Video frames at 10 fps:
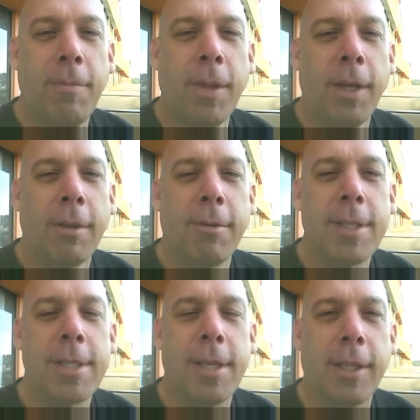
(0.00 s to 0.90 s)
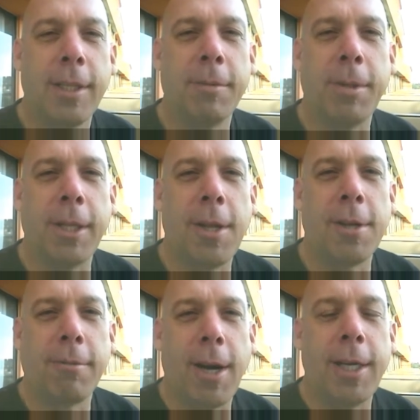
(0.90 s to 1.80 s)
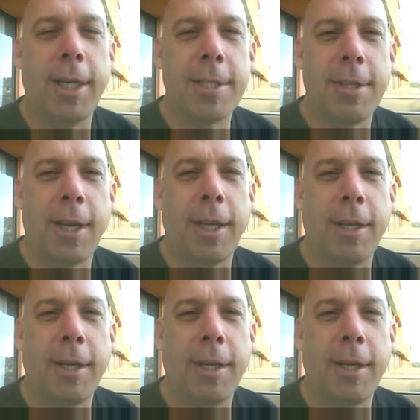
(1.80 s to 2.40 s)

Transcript: It was a little bit long ride yesterday,